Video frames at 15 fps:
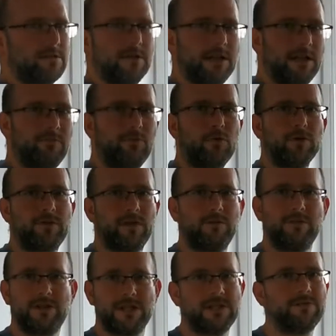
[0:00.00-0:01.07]
so you need water
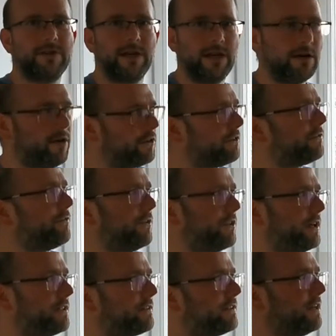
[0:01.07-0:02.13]
which is very hot for
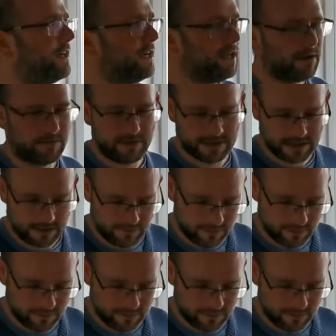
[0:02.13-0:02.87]
that. Whereas